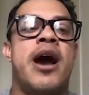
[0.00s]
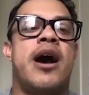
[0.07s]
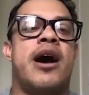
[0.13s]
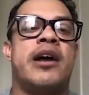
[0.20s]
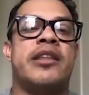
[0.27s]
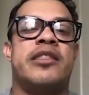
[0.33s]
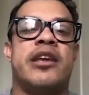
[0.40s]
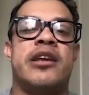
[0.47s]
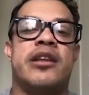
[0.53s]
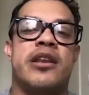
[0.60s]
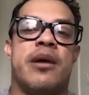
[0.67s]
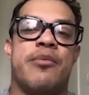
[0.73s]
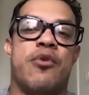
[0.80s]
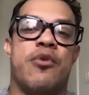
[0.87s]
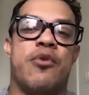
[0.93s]
Yeah, I
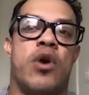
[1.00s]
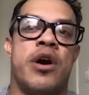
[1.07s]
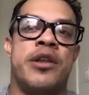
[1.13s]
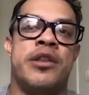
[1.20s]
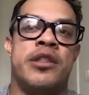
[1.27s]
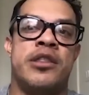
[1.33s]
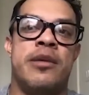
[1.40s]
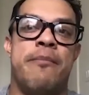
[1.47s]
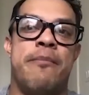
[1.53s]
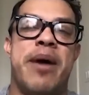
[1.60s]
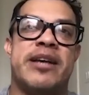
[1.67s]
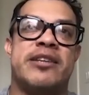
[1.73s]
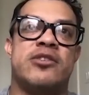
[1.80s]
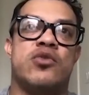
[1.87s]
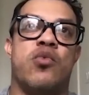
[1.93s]
think number one, the
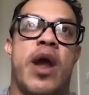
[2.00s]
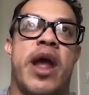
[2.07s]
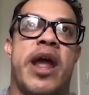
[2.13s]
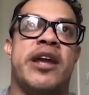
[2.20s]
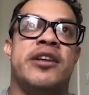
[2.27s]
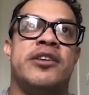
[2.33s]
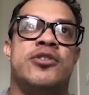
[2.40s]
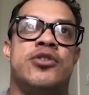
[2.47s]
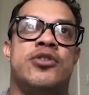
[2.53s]
best way